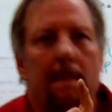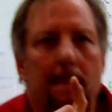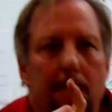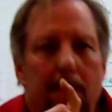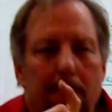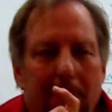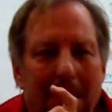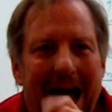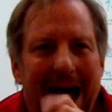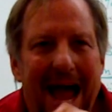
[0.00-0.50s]

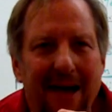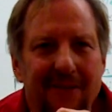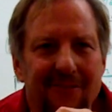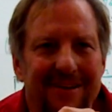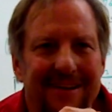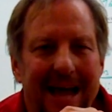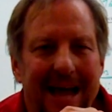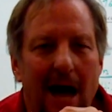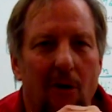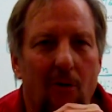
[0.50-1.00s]
But as
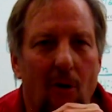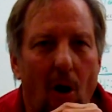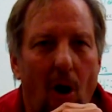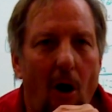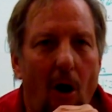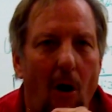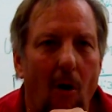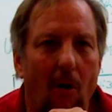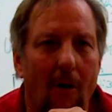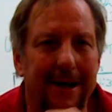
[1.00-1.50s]
an
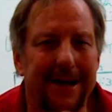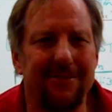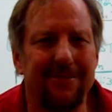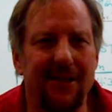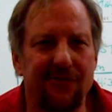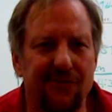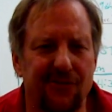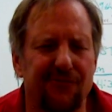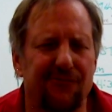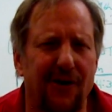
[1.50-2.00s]
alcoholic, and
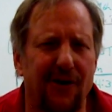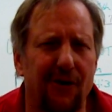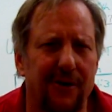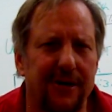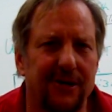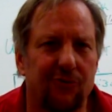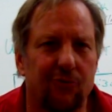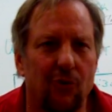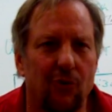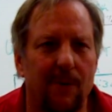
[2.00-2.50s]
this is very
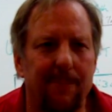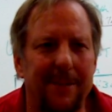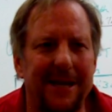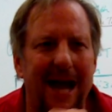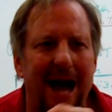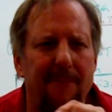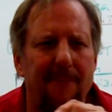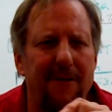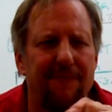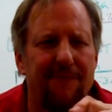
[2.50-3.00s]
true of me,
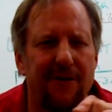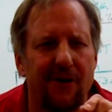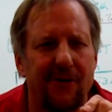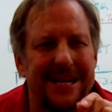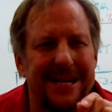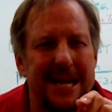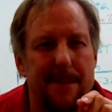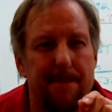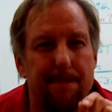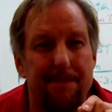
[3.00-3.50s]
I'm a very
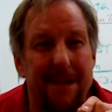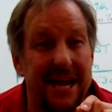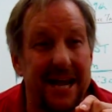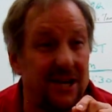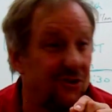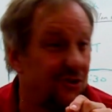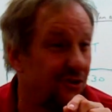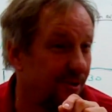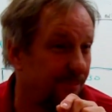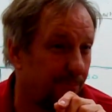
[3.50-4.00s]

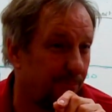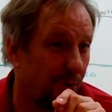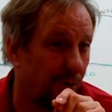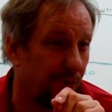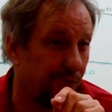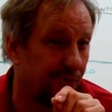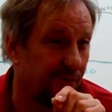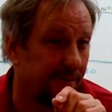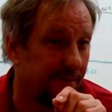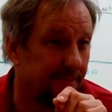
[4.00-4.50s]
impatient
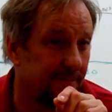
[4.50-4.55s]
person.